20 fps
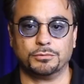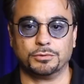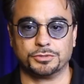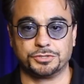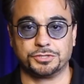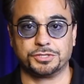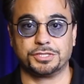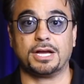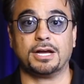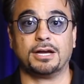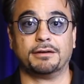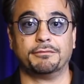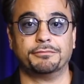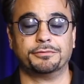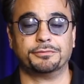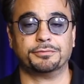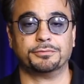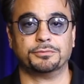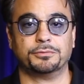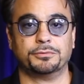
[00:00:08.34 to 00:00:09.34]
were solved
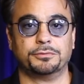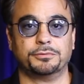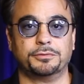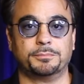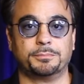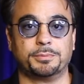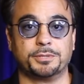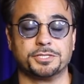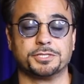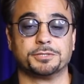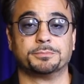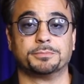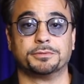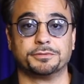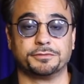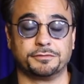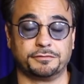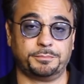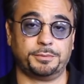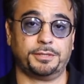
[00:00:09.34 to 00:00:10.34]
through the
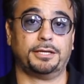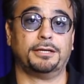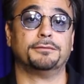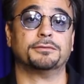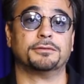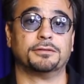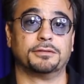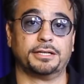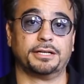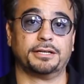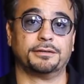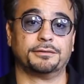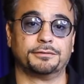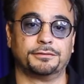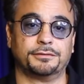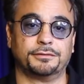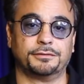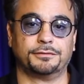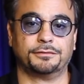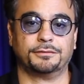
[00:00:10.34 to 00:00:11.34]
principles of behavior
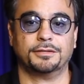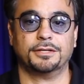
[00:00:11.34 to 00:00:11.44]
analysis.